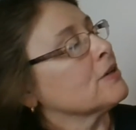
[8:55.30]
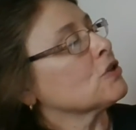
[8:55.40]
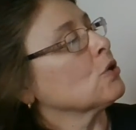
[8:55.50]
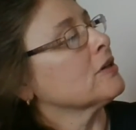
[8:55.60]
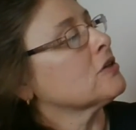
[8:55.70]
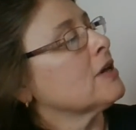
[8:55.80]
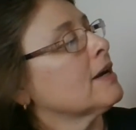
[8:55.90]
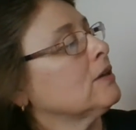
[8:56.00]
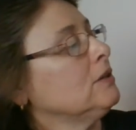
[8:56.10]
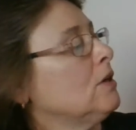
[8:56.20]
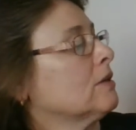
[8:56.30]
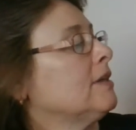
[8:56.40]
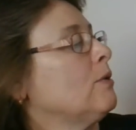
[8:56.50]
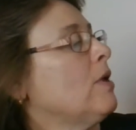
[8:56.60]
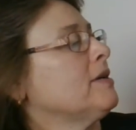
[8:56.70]
So let's take a look.
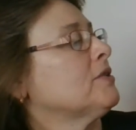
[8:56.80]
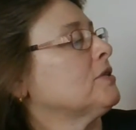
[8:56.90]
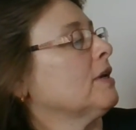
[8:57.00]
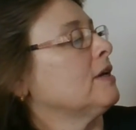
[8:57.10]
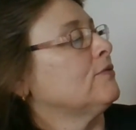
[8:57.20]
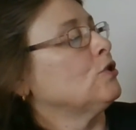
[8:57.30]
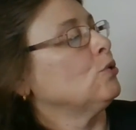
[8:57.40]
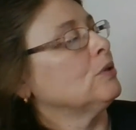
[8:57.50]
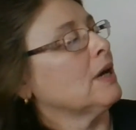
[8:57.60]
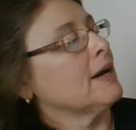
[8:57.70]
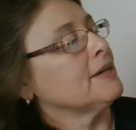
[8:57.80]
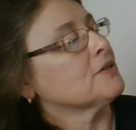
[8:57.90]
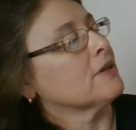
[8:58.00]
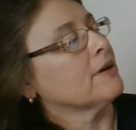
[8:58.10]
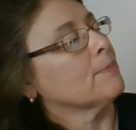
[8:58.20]
They want us to give two
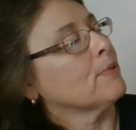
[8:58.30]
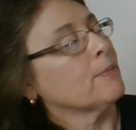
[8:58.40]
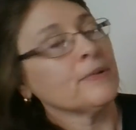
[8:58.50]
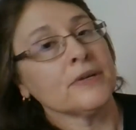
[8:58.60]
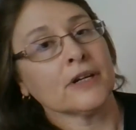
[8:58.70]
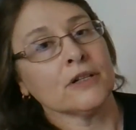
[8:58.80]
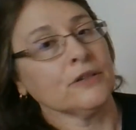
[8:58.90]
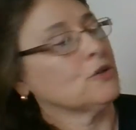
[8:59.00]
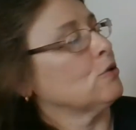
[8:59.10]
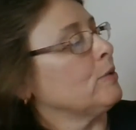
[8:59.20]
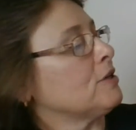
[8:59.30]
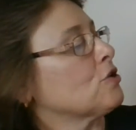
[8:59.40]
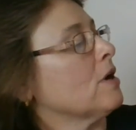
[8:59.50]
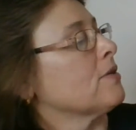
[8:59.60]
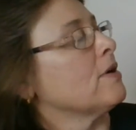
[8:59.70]
lines that are perpendicular to
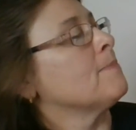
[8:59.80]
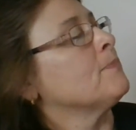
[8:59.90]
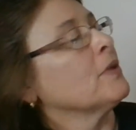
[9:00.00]
each other.